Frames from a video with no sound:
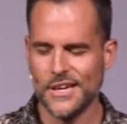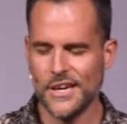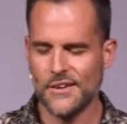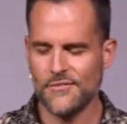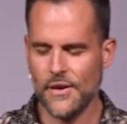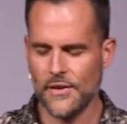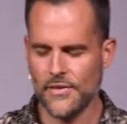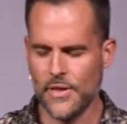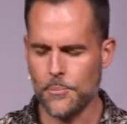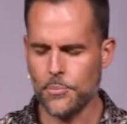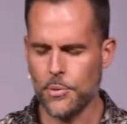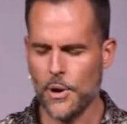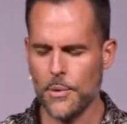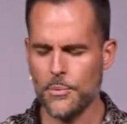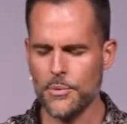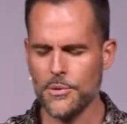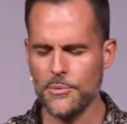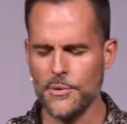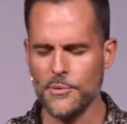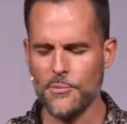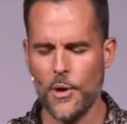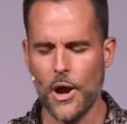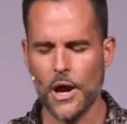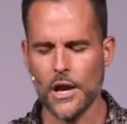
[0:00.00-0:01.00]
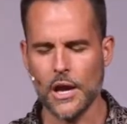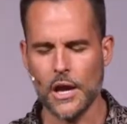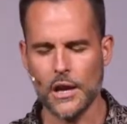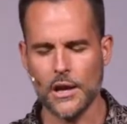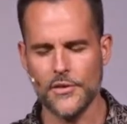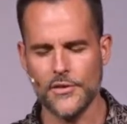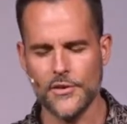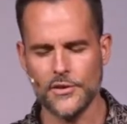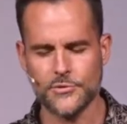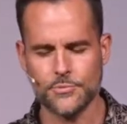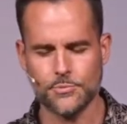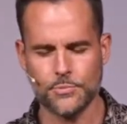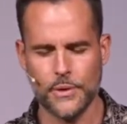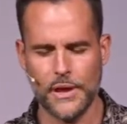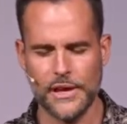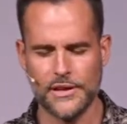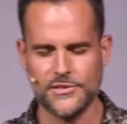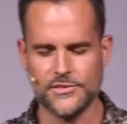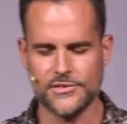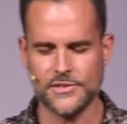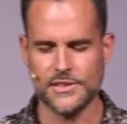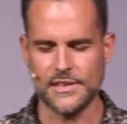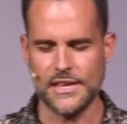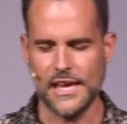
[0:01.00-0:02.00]
Father, I pray when we walk out of this
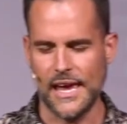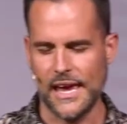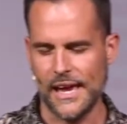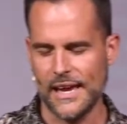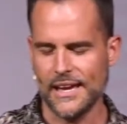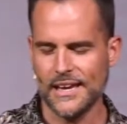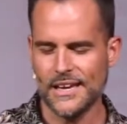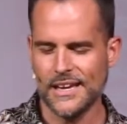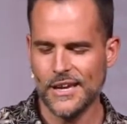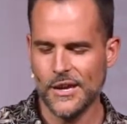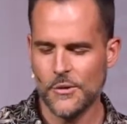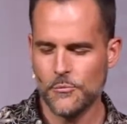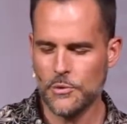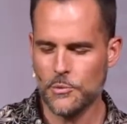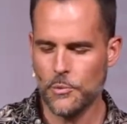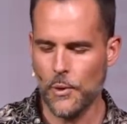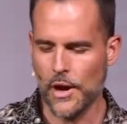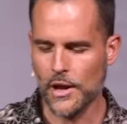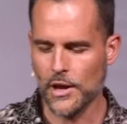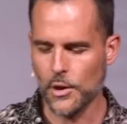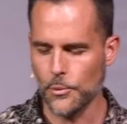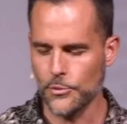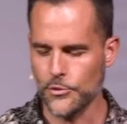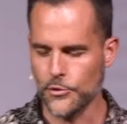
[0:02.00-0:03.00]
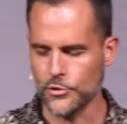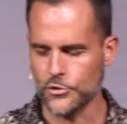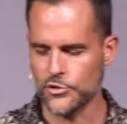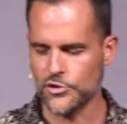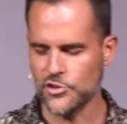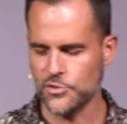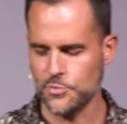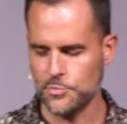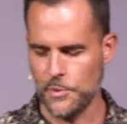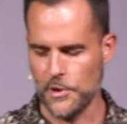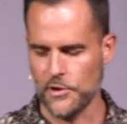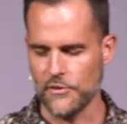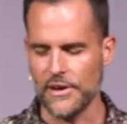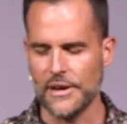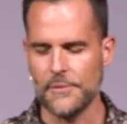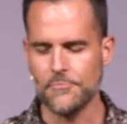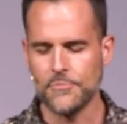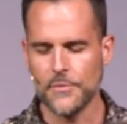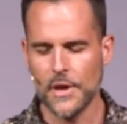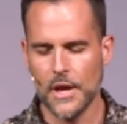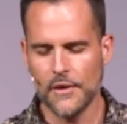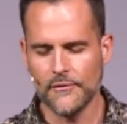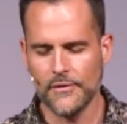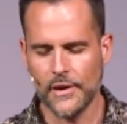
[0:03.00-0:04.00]
place today, we walk out with your spirit.